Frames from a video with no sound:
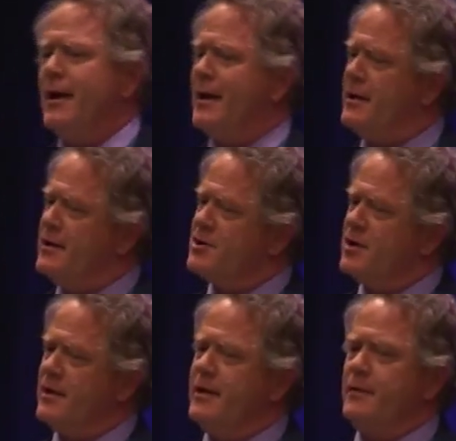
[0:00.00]
And
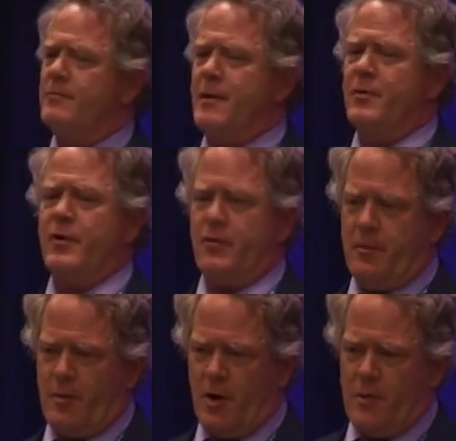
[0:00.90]
initially, remember, it were
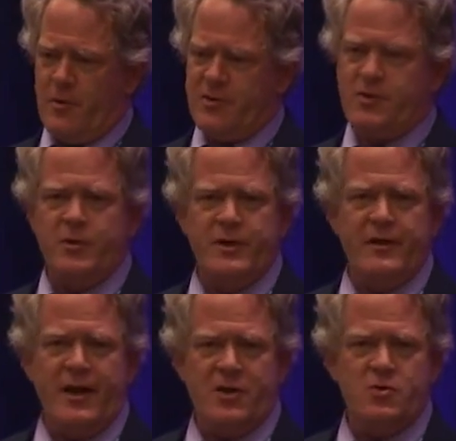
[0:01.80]
the barbers who
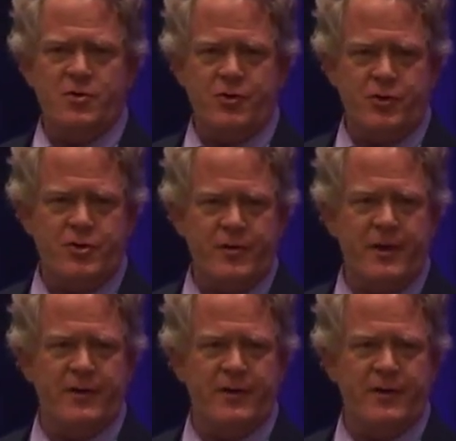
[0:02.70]
did the actual surgery,